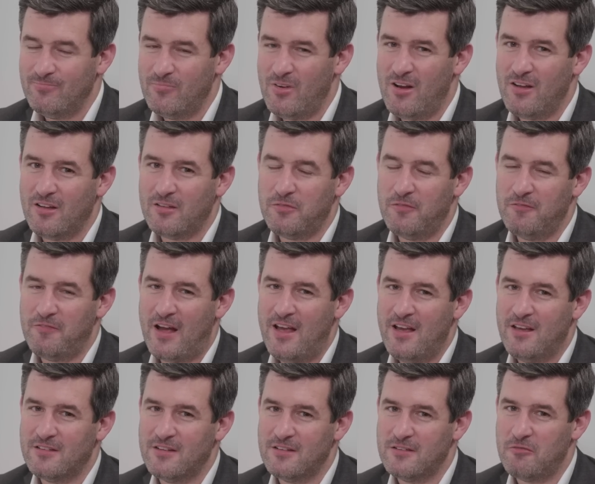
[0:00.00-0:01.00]

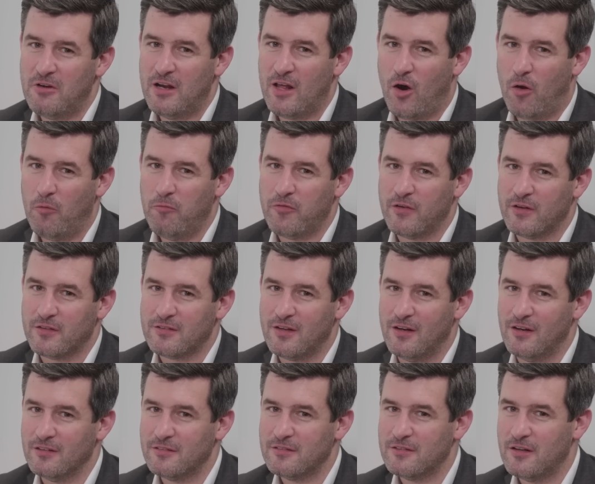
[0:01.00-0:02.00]
Vegas is a really obvious
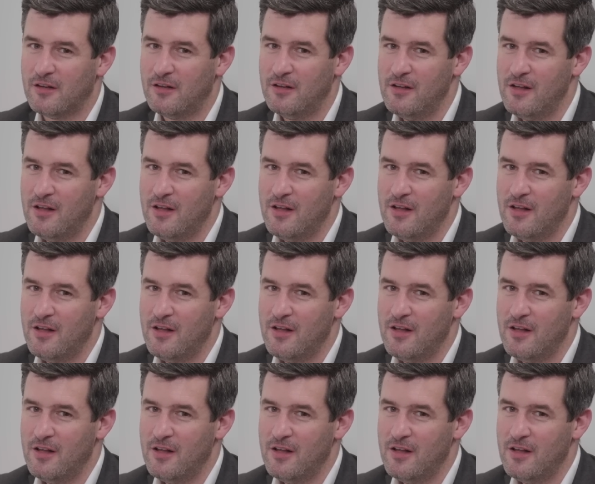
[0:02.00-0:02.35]
answer.